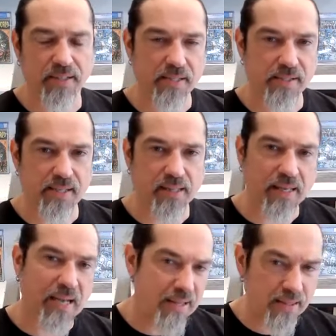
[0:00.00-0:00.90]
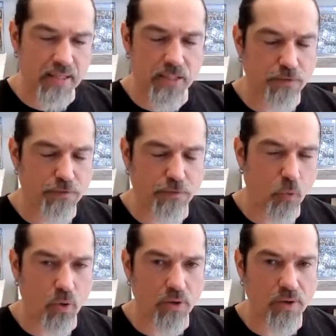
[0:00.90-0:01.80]
I didn't say, like, I think it's a
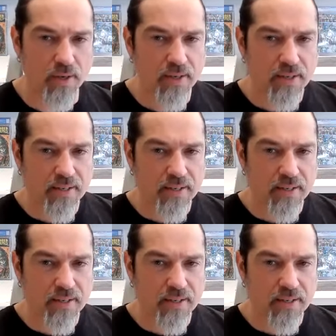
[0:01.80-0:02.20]
four,